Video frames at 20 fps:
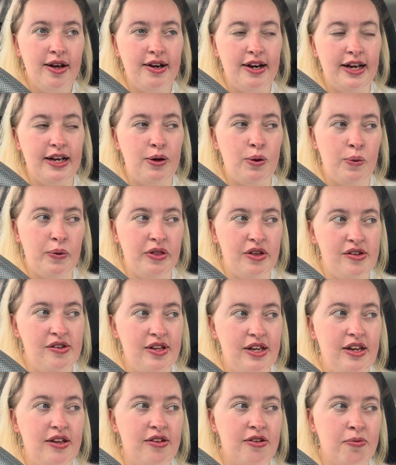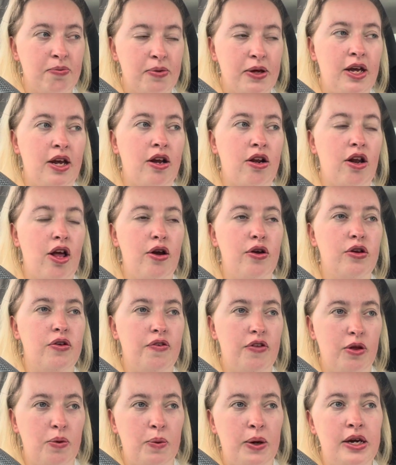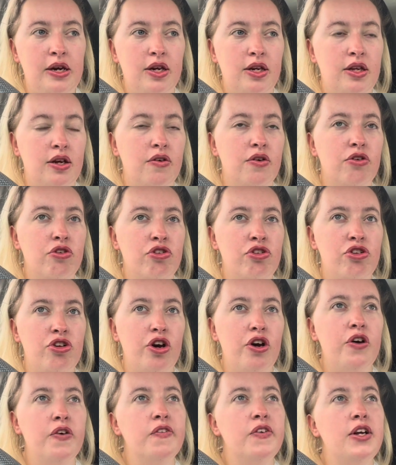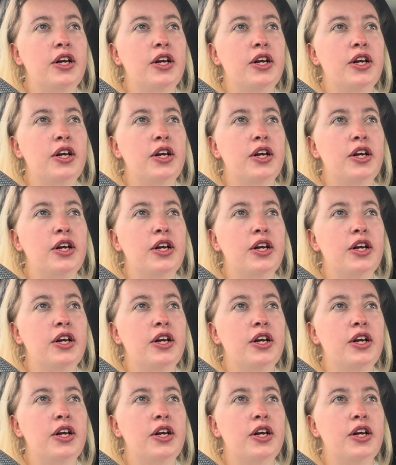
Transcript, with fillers: like with the season being closed for the winter and stuff,